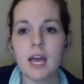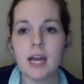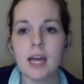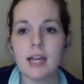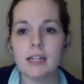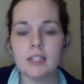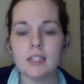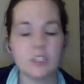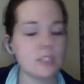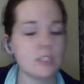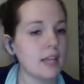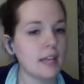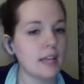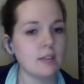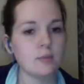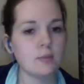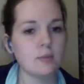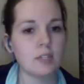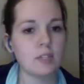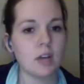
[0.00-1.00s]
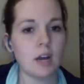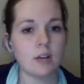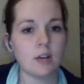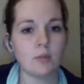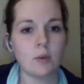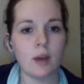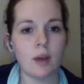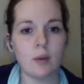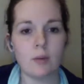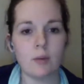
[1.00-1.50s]
And just as we
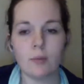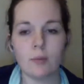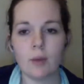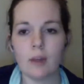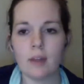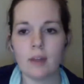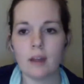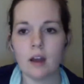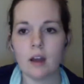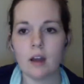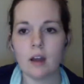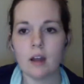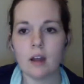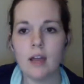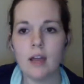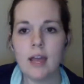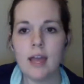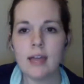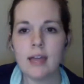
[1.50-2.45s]
talked, why they are.